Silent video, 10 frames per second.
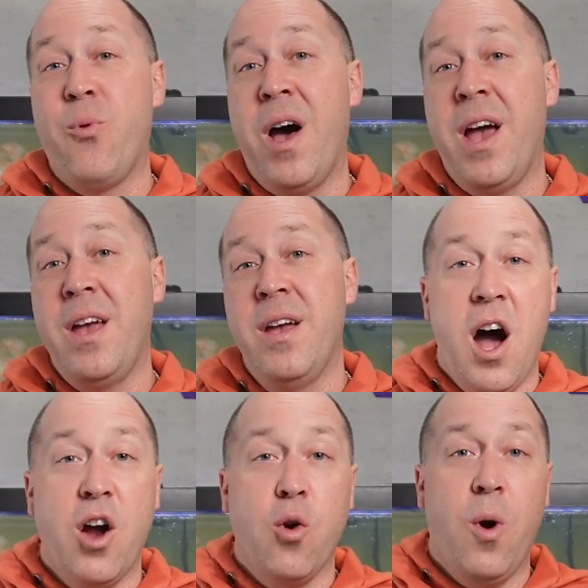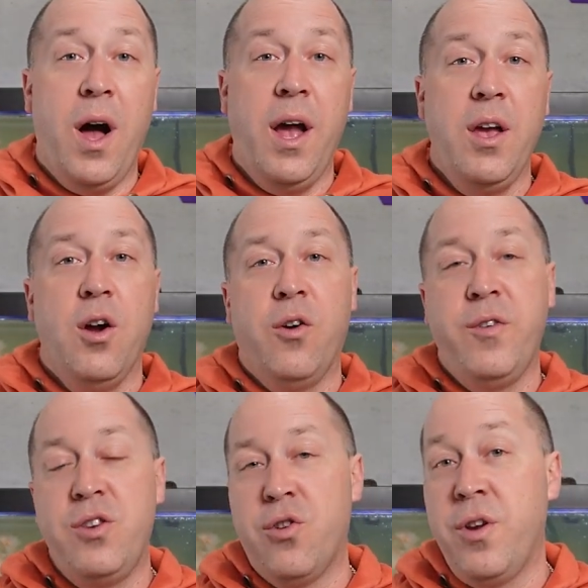why ROI, or
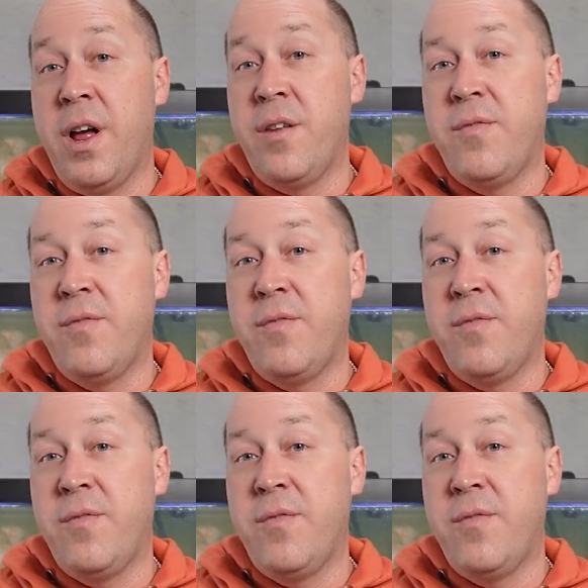return on